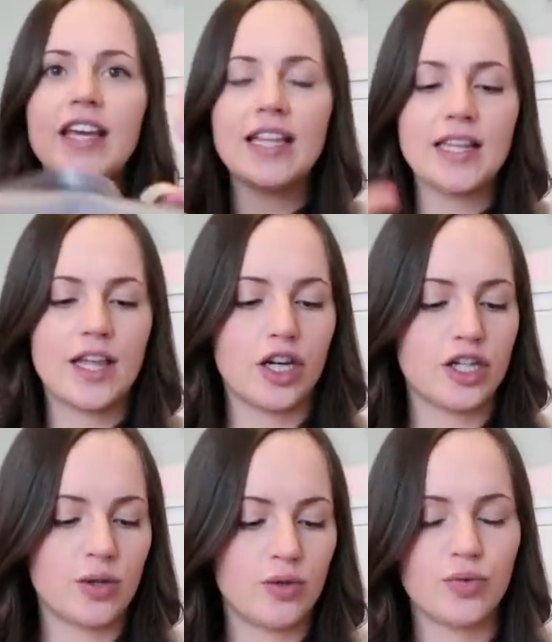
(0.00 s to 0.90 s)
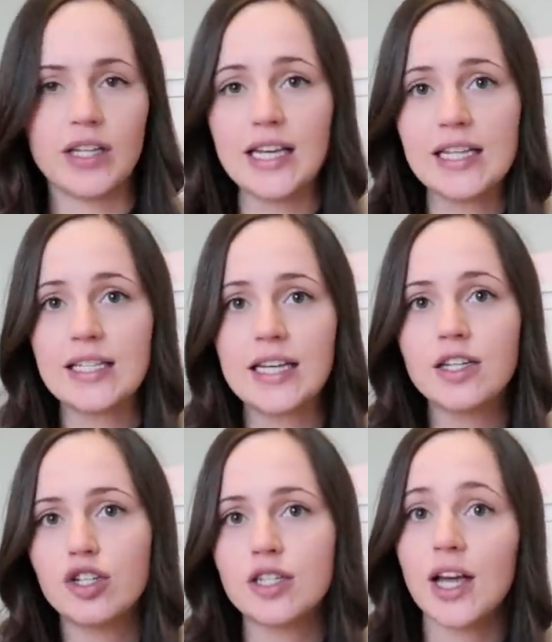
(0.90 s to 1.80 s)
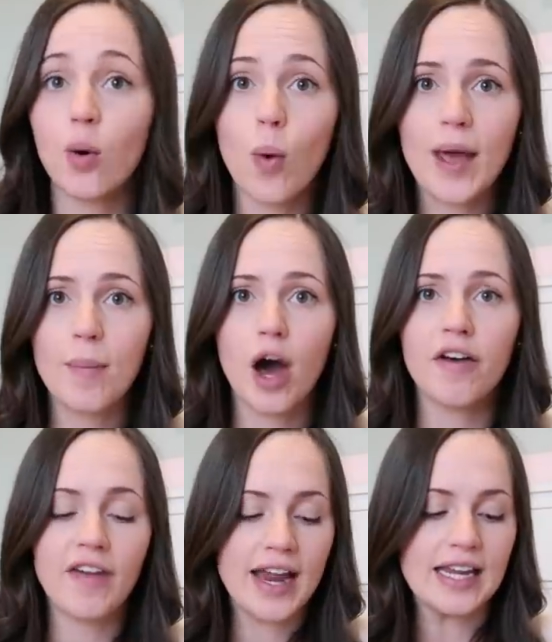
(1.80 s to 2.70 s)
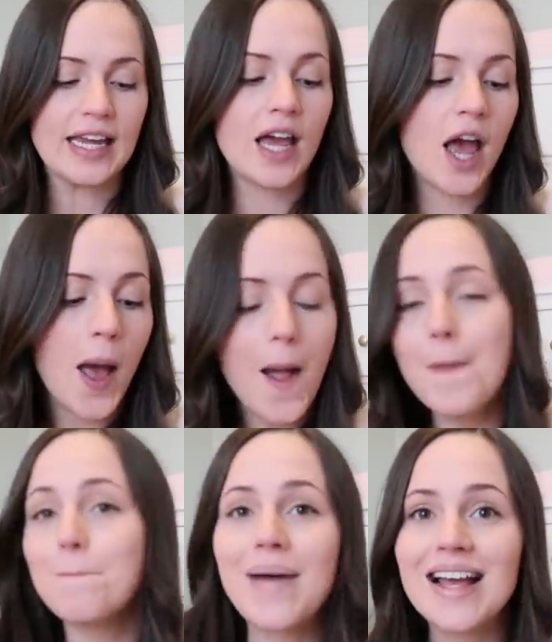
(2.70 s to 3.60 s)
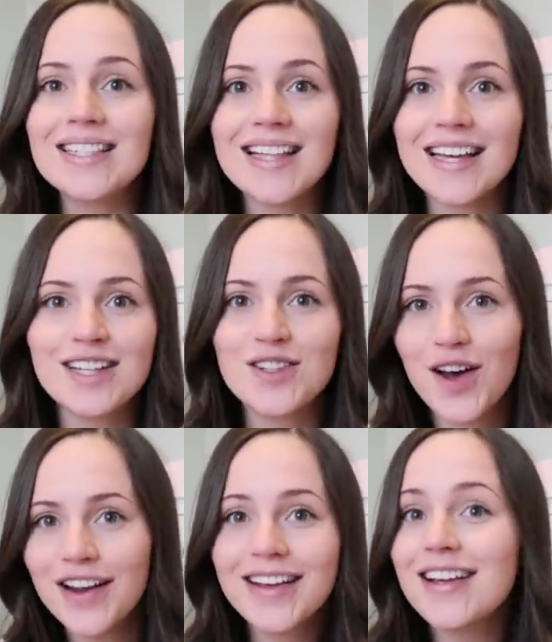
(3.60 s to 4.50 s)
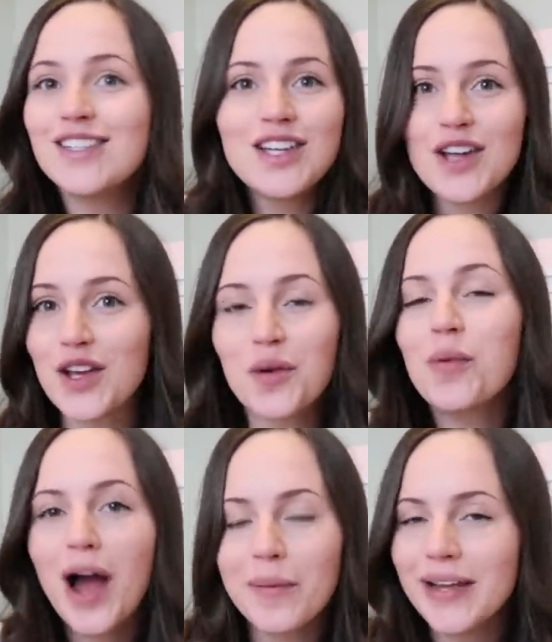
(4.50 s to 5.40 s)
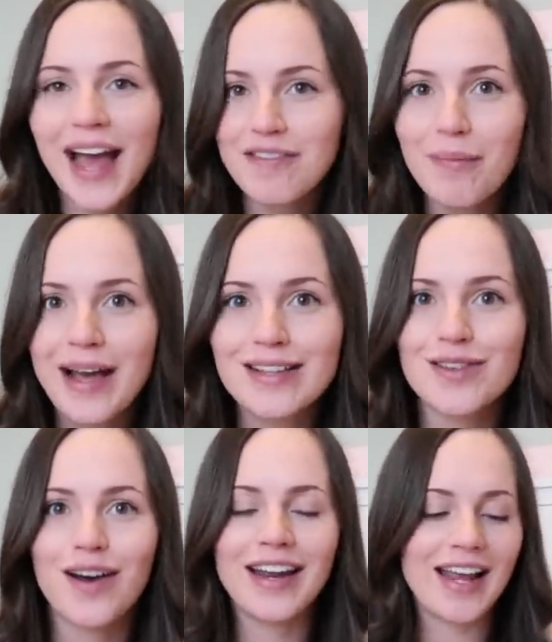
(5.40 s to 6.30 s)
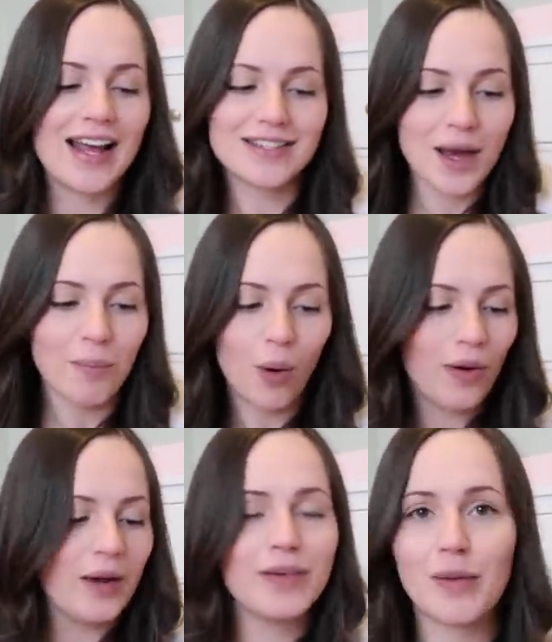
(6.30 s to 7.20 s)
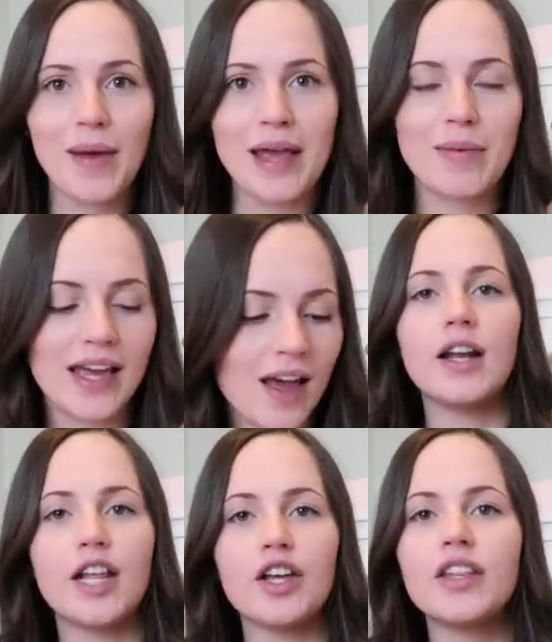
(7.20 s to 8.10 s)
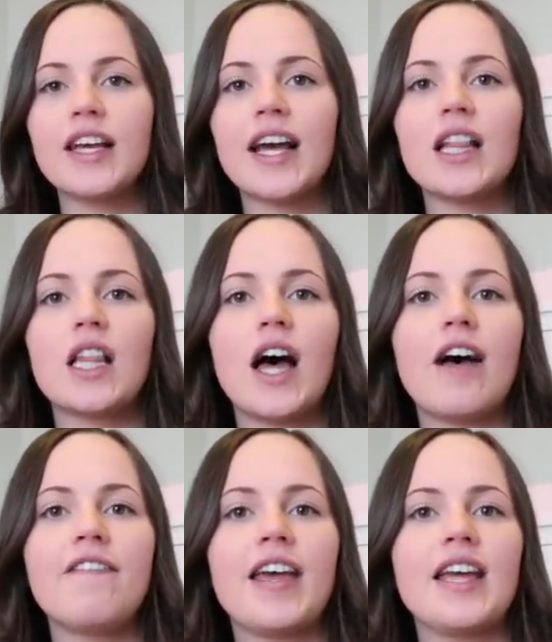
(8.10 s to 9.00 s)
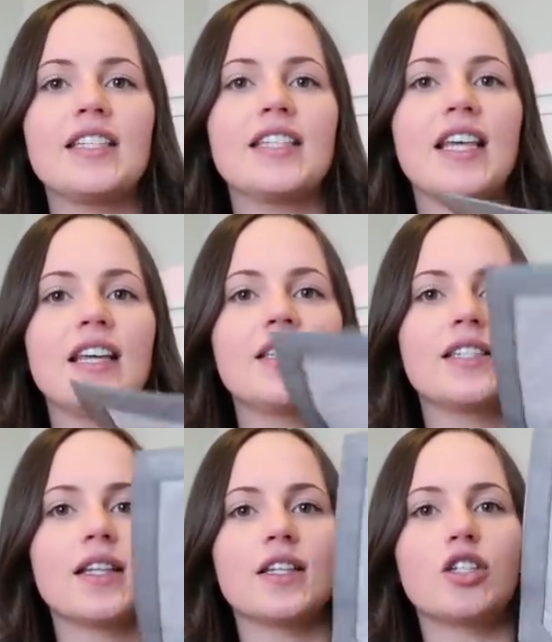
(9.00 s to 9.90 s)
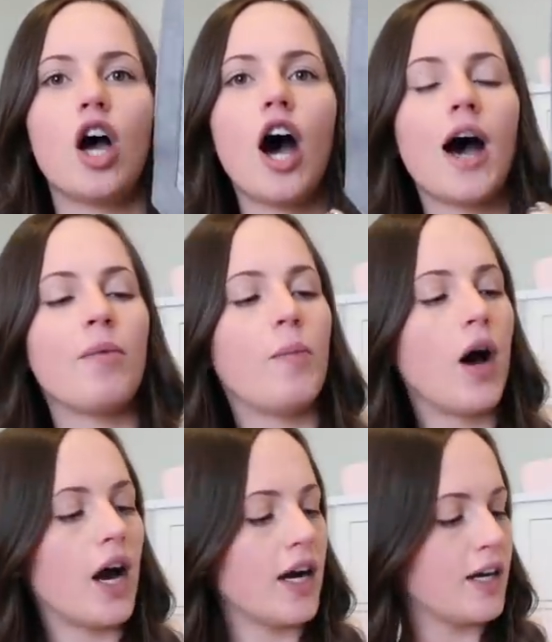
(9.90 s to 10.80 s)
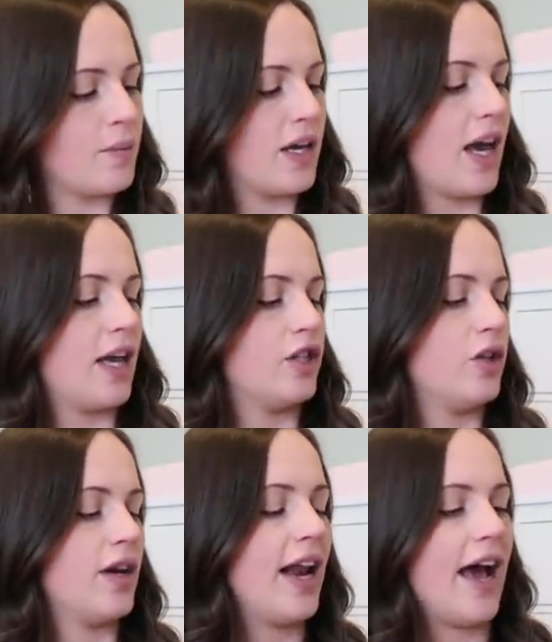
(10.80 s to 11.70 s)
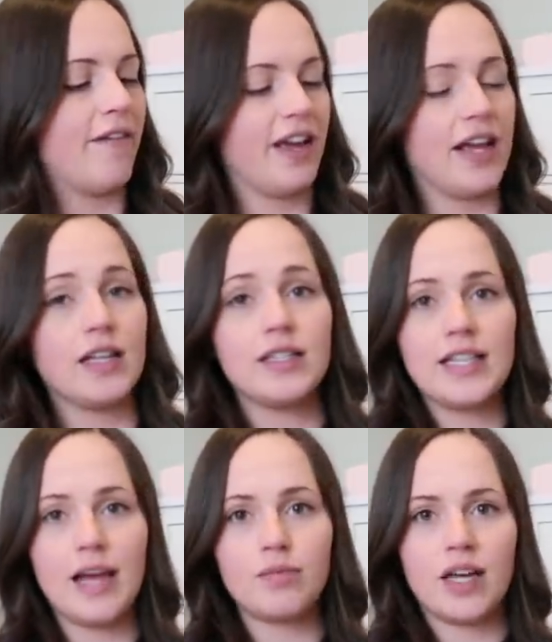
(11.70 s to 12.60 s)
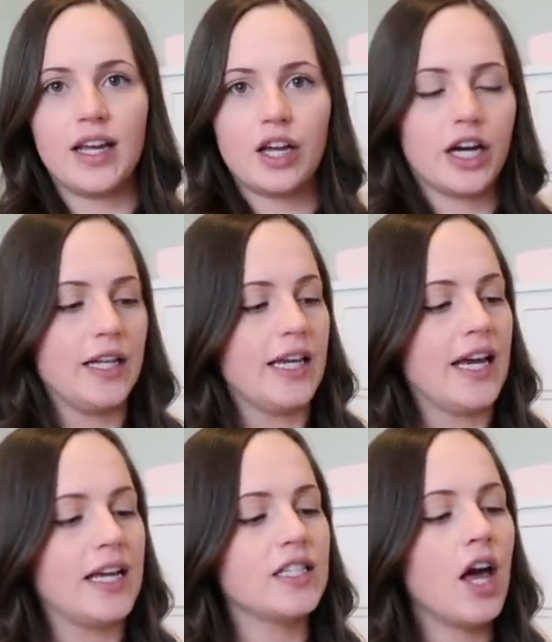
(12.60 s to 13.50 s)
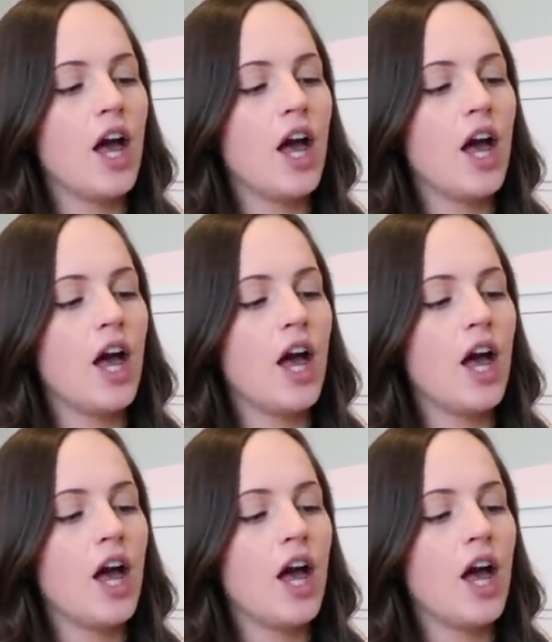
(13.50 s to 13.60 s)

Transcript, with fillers: vegan leather, so it's really easy to just like wipe off any mess that gets on it, because you know you'll probably have a mess on it at some point with a baby. Another thing I love is this top part, because you can have it zipped like it currently is.